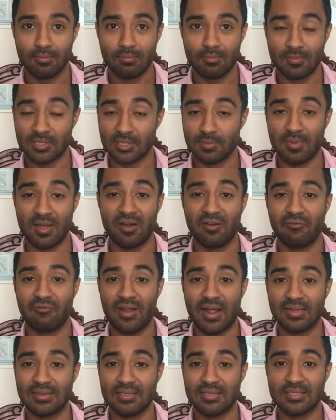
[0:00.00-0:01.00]
As a matter of
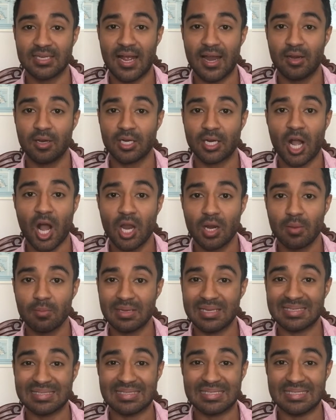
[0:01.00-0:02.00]
fact, the entire economy
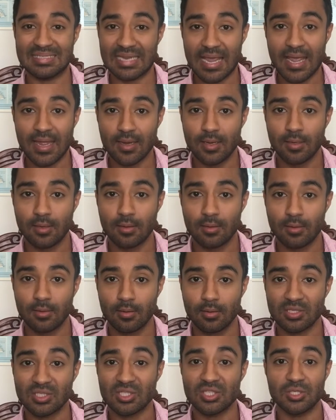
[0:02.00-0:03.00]
is dead.
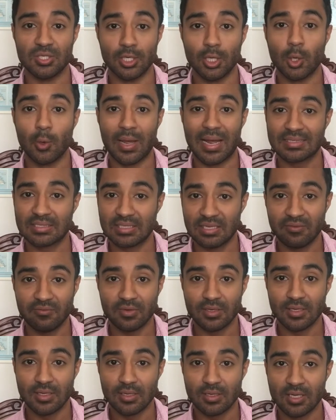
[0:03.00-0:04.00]
Zero
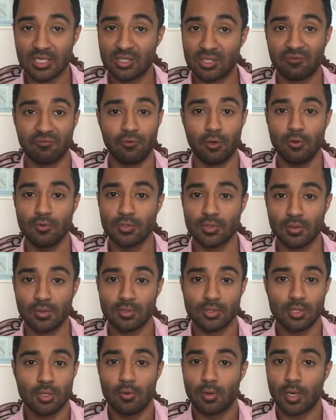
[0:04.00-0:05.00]
activity. It's frozen.
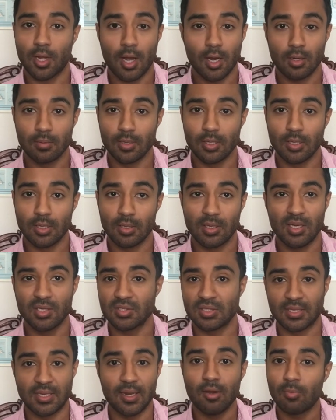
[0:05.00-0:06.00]
There's no economy. It
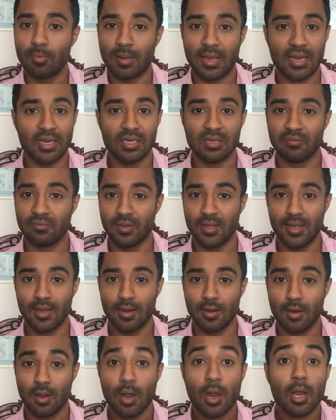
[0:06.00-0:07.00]
doesn't care about any of
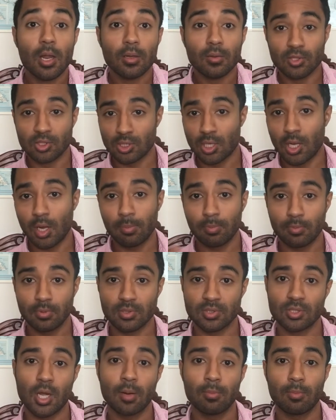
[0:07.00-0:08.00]
that. The
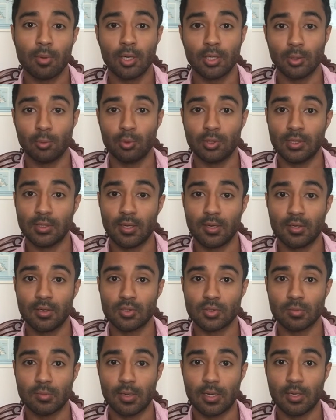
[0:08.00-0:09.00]
stock market really cares
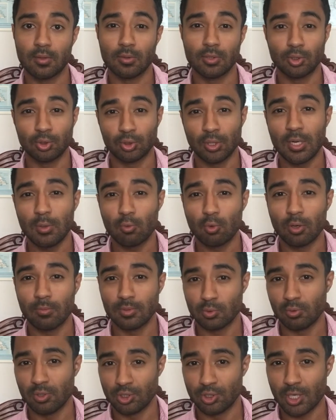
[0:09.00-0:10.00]
about the trade war
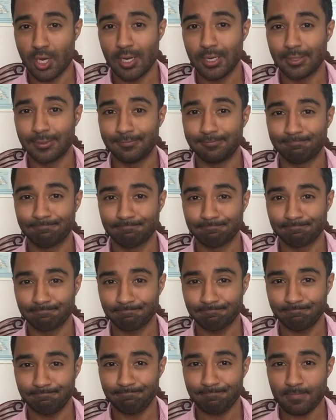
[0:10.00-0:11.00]
between China
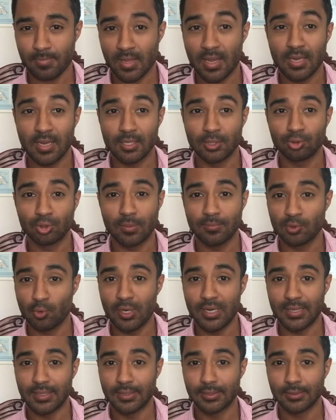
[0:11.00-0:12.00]
and Trump
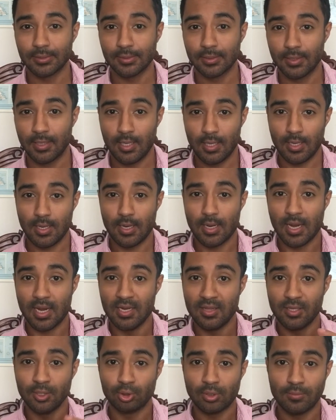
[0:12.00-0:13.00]
tweeting.
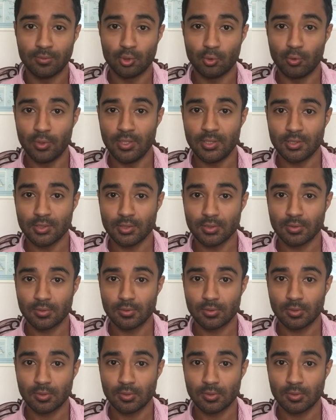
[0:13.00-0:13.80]
Anything Trump tweets?